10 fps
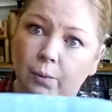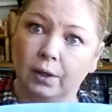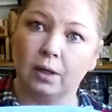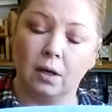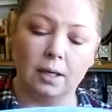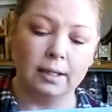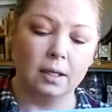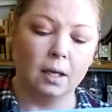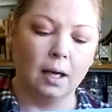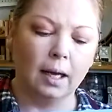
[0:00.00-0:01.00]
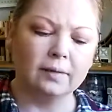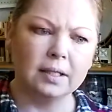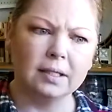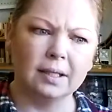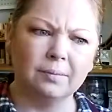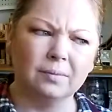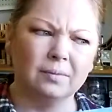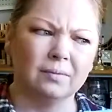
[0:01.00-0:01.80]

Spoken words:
put it on. I've seen some